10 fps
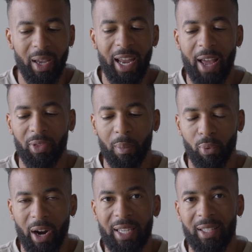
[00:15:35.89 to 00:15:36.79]
and at the
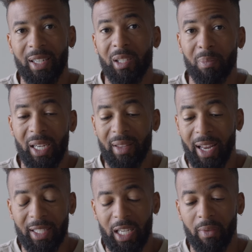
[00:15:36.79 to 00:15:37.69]
price and speed that
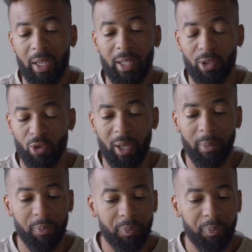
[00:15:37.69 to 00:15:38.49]
it's giving it to me.